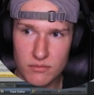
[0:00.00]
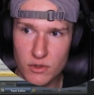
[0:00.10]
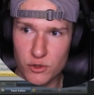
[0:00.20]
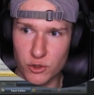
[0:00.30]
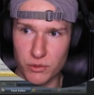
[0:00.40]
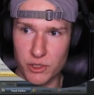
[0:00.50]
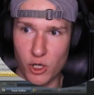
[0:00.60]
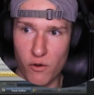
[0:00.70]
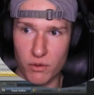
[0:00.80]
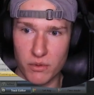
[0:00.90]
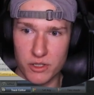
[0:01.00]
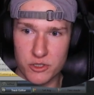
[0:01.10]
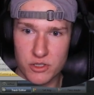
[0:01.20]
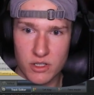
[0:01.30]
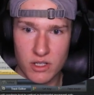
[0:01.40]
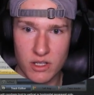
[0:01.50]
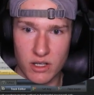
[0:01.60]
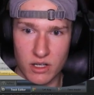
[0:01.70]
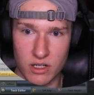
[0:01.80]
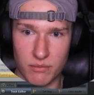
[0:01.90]
don't really go over much
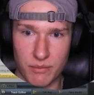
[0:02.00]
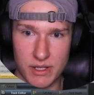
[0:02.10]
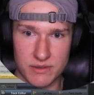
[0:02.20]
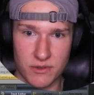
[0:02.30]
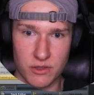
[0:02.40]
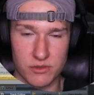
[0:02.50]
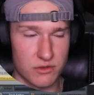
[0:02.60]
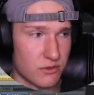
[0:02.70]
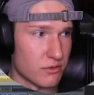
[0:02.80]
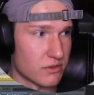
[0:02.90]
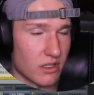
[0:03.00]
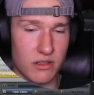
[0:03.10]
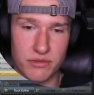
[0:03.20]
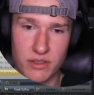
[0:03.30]
as far as new stuff,